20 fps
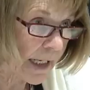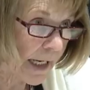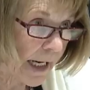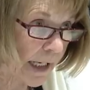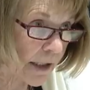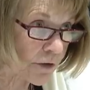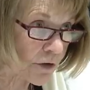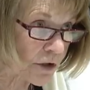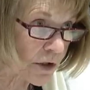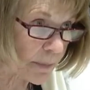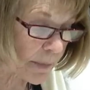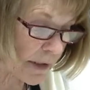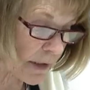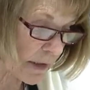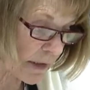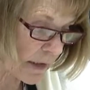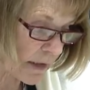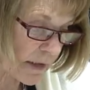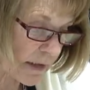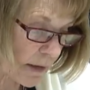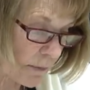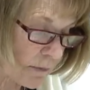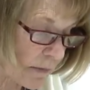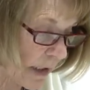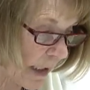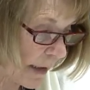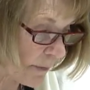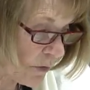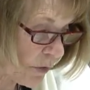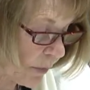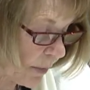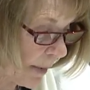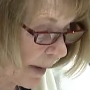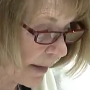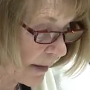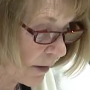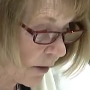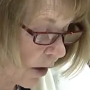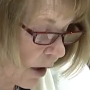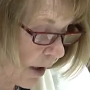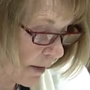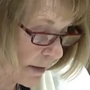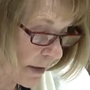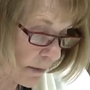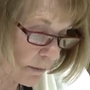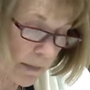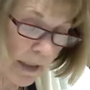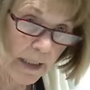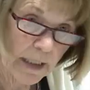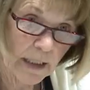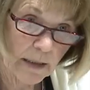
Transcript: eligibility. Sometimes we might call them